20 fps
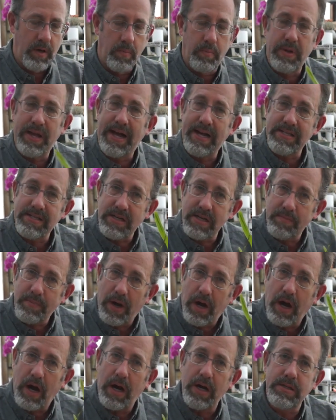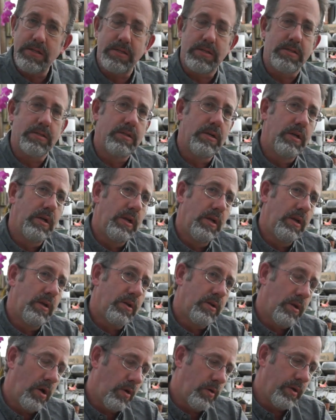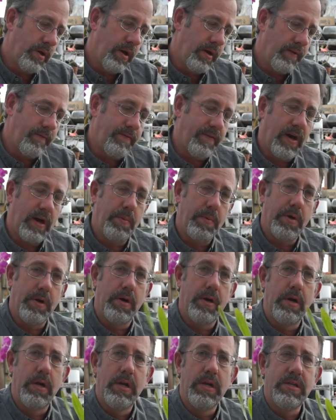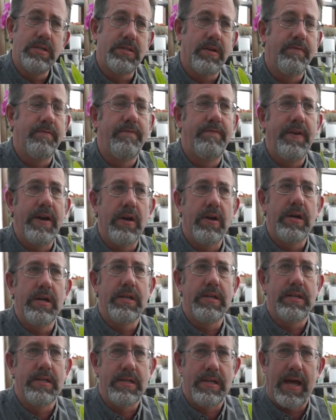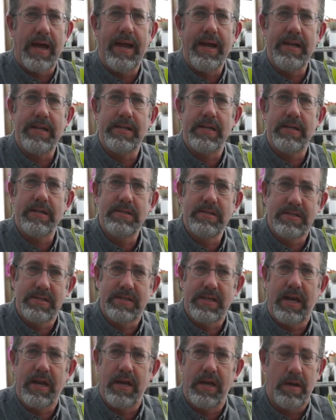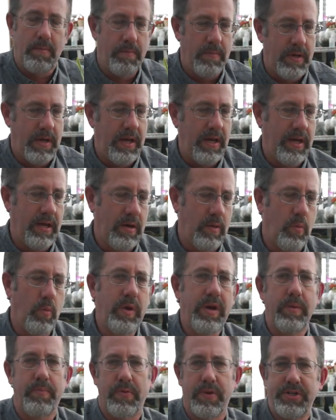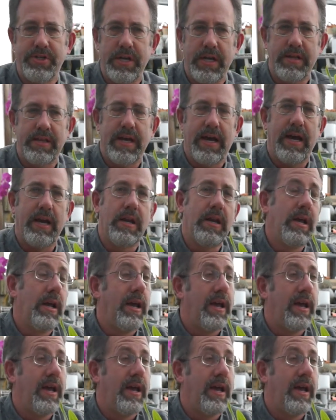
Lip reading: Plastic pots, coconut fiber. It's a very light setup, and we appreciate that.